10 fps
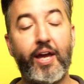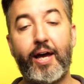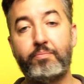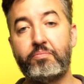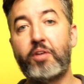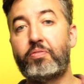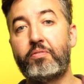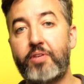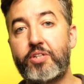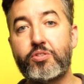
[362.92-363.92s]
at
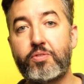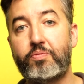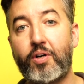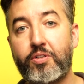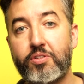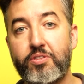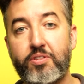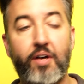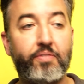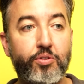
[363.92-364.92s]
different features and
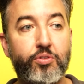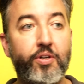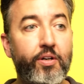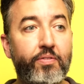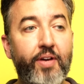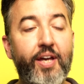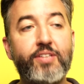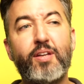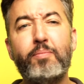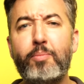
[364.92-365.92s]
functions of a user
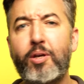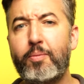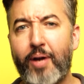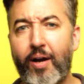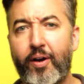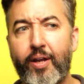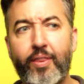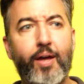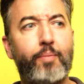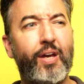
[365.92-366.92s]
interface and maybe
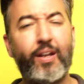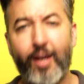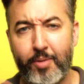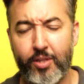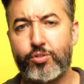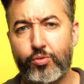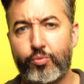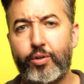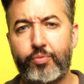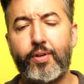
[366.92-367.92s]
comparing them. And I mean, there's a
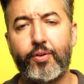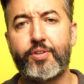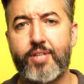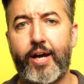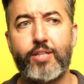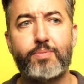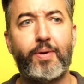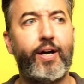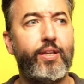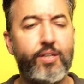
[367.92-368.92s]
real field of science
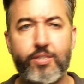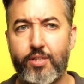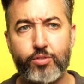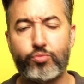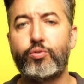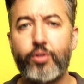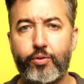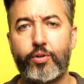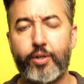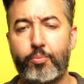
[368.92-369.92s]
behind this, and it's really,
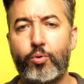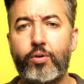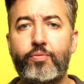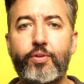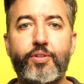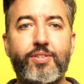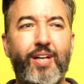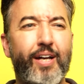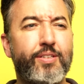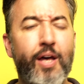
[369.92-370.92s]
really important field of
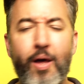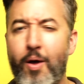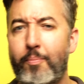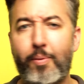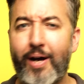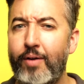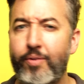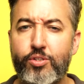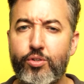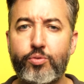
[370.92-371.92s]
science. But my
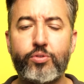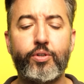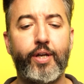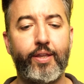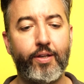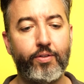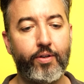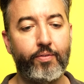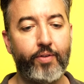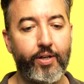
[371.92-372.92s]
research was looking at things
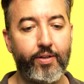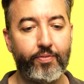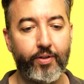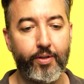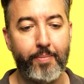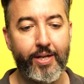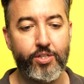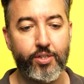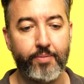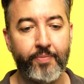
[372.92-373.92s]
in a very different
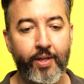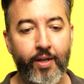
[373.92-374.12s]
dimension.